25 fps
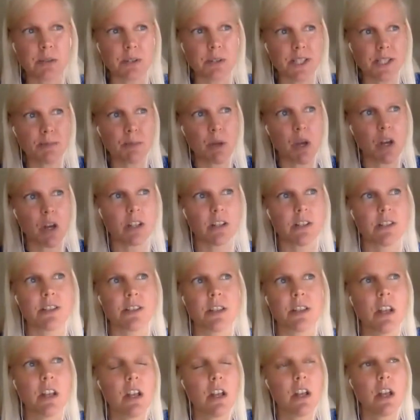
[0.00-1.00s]
to respond
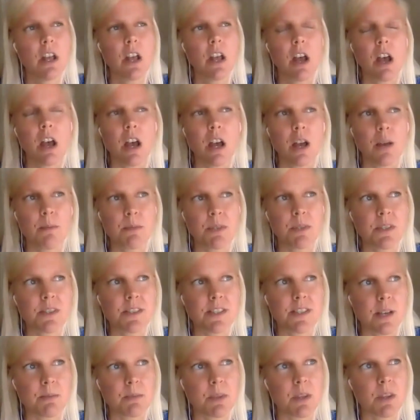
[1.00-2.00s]

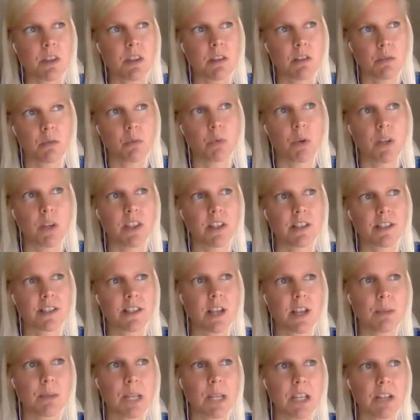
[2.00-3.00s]
to one that's
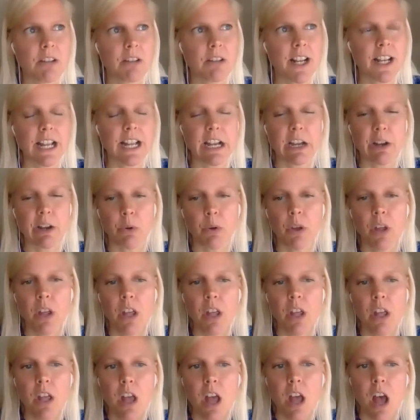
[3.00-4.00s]
coming in right now.
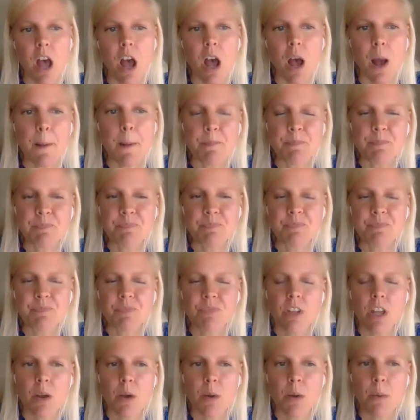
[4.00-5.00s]

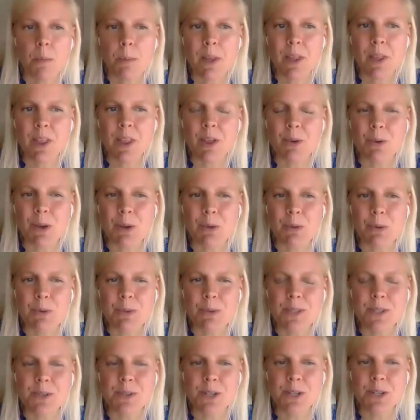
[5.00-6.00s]
But what
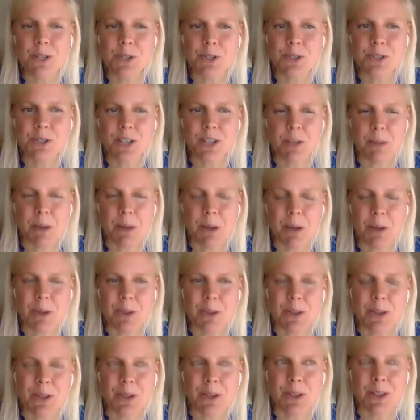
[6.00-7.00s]
was so interesting about
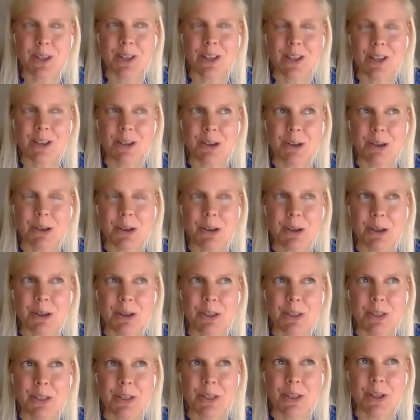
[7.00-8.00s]

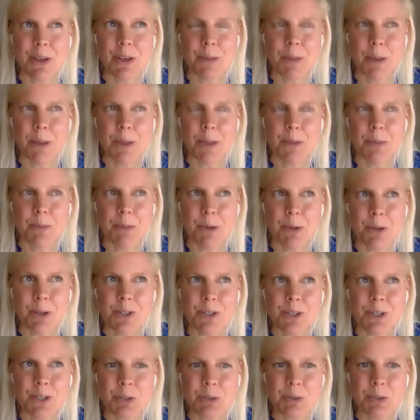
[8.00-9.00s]
the book
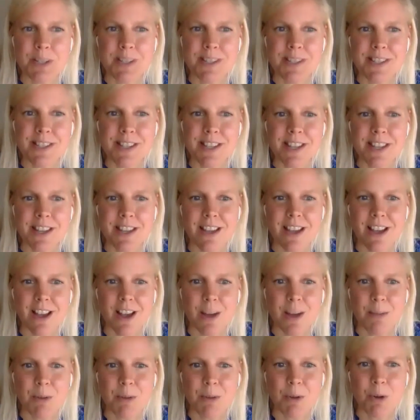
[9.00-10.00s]
too is the
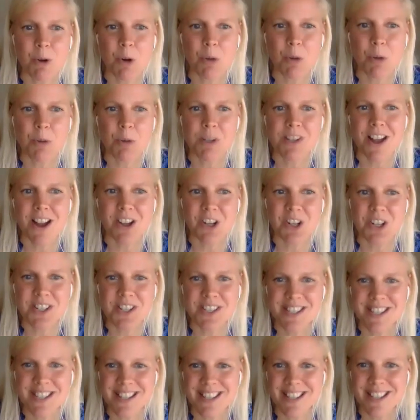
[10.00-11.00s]

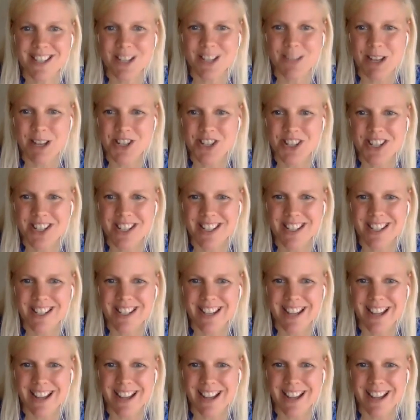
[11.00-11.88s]
corporatocracy that you mentioned,